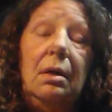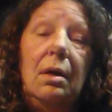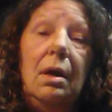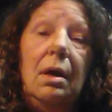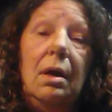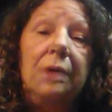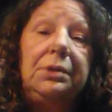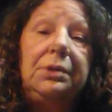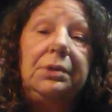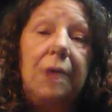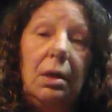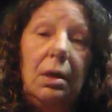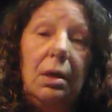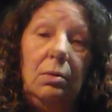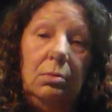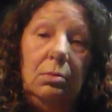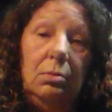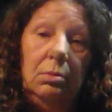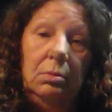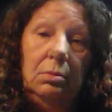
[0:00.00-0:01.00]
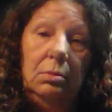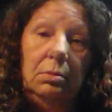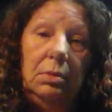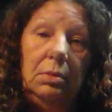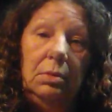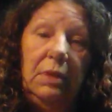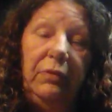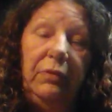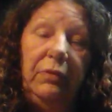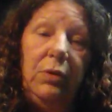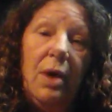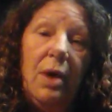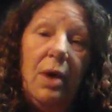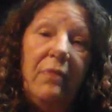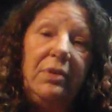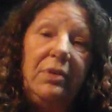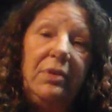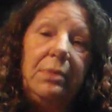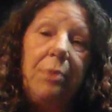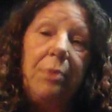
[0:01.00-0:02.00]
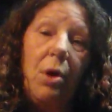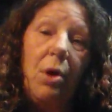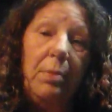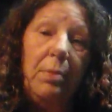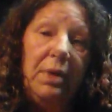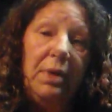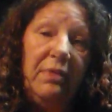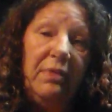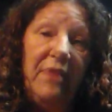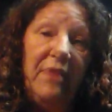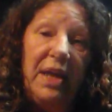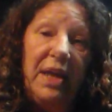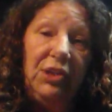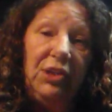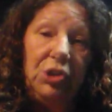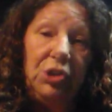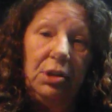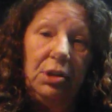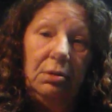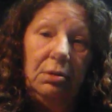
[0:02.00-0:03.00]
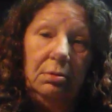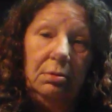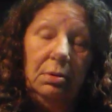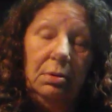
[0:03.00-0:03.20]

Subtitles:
Also, if you have a Department of Aging,